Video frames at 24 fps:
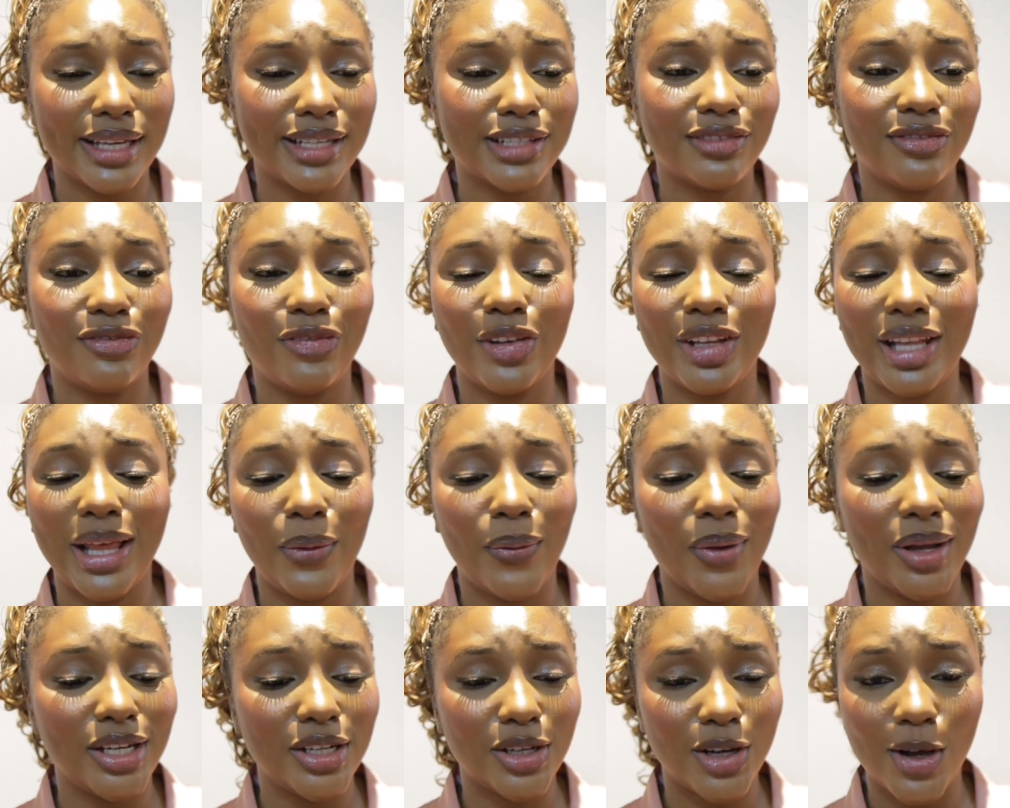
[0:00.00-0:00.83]
He's
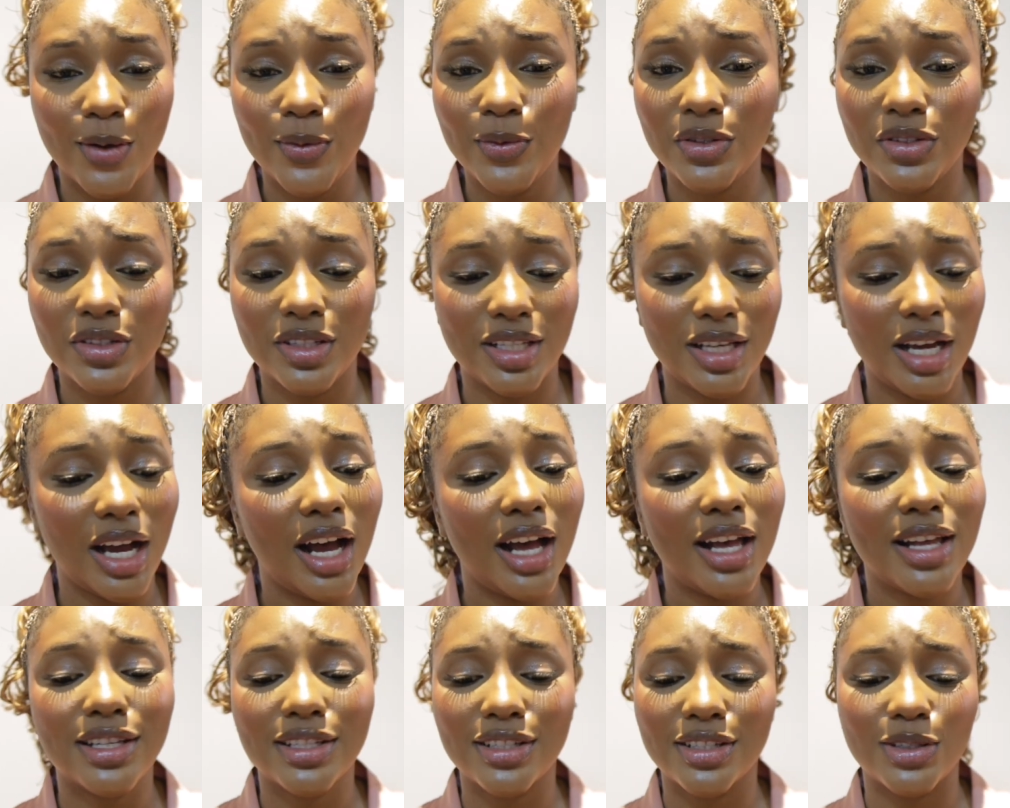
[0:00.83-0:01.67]
like, when it comes to
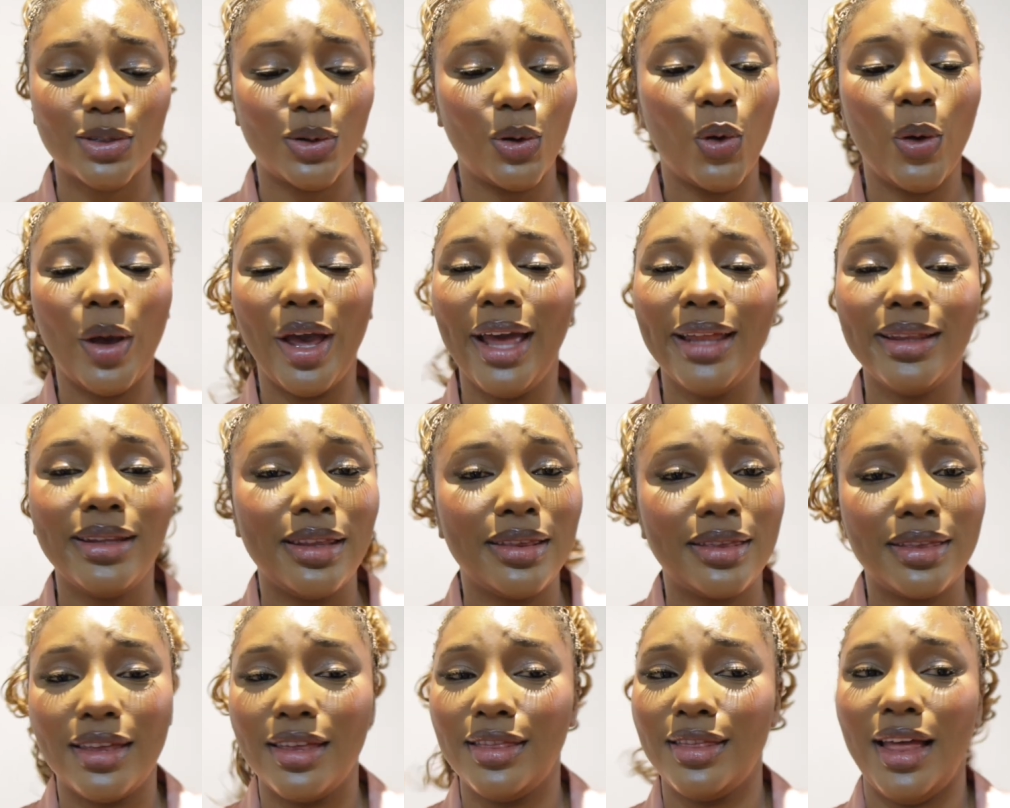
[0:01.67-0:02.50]
tasks or
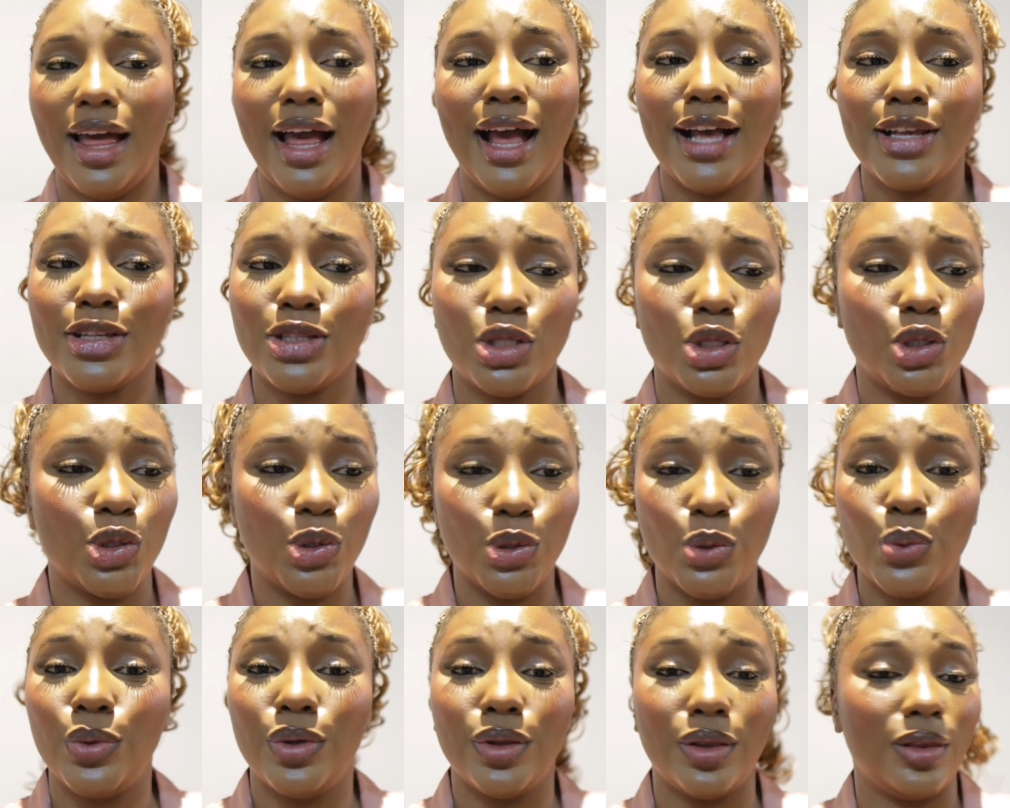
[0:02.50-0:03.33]
anything that has to
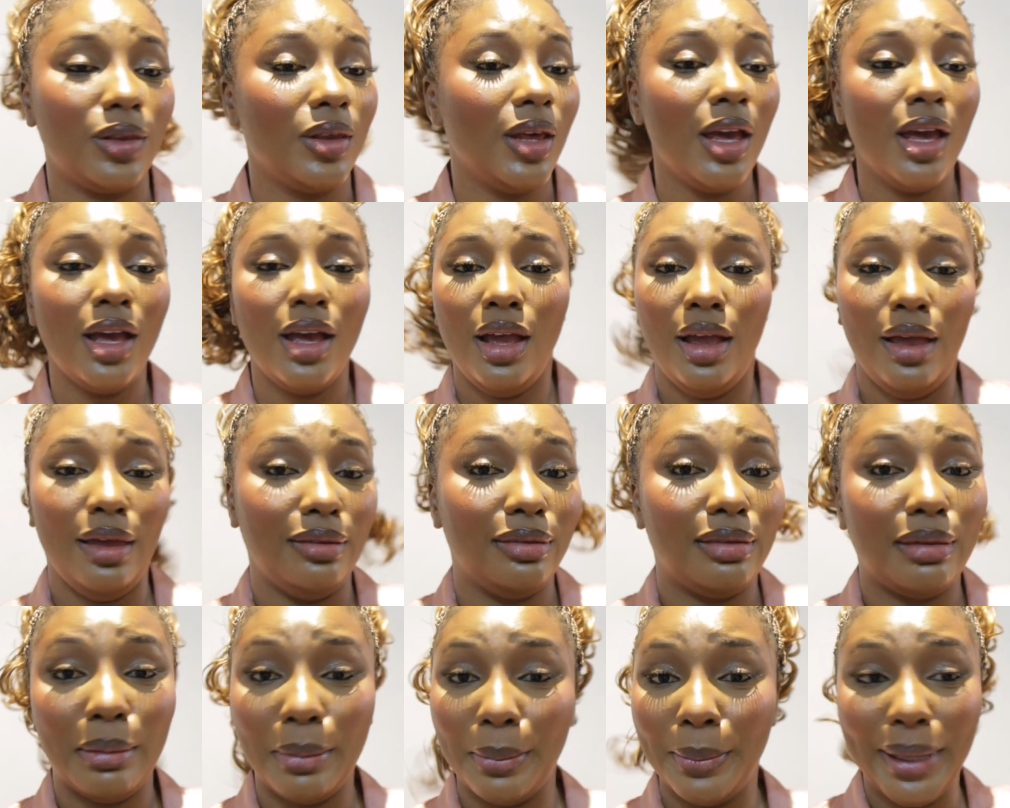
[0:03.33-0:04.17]
do with
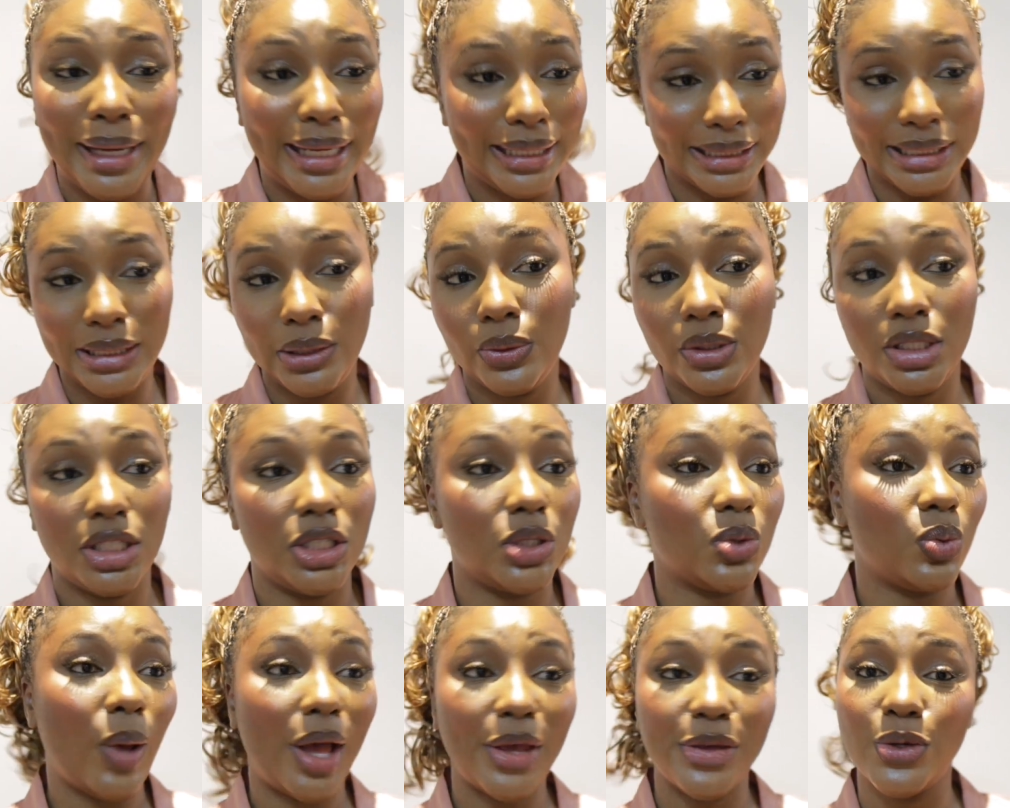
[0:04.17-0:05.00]
the money, which
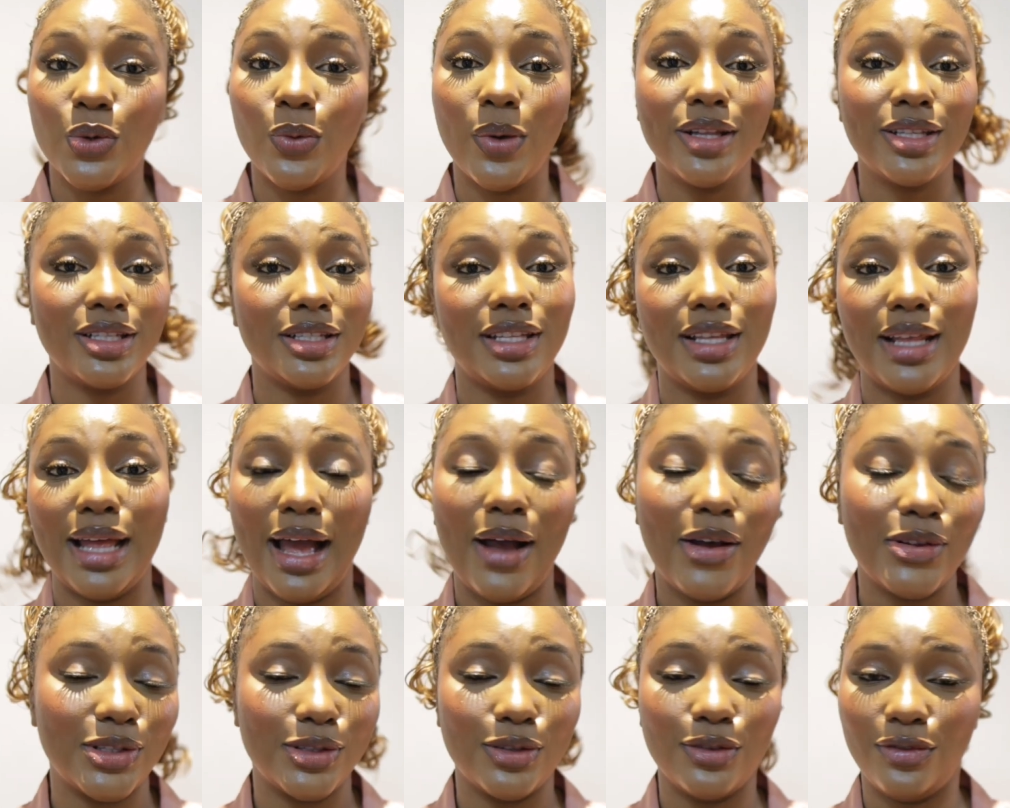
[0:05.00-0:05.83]
is why you went into the
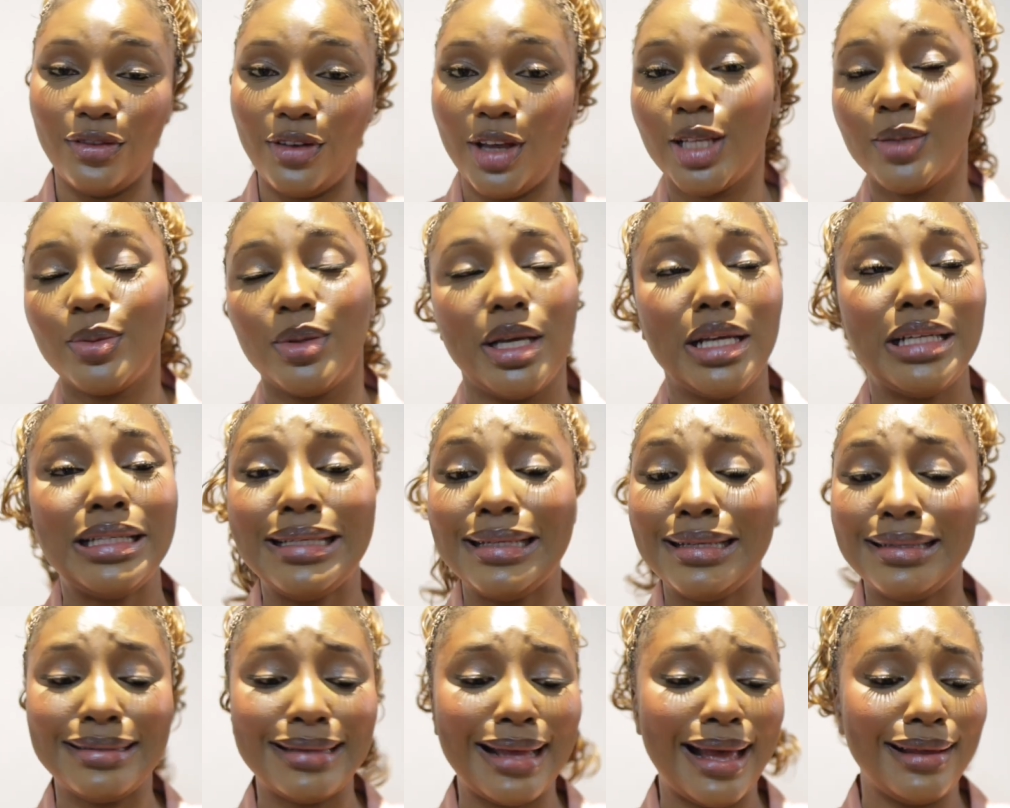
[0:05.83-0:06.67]
house in the first place,
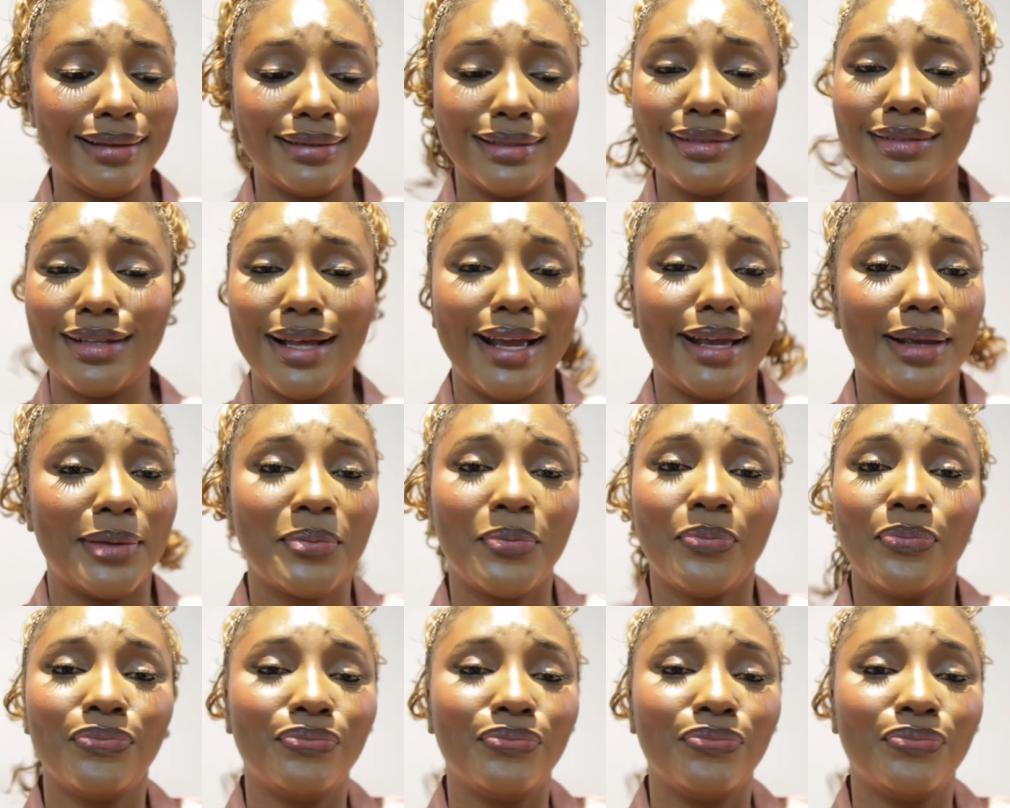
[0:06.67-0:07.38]
he's like,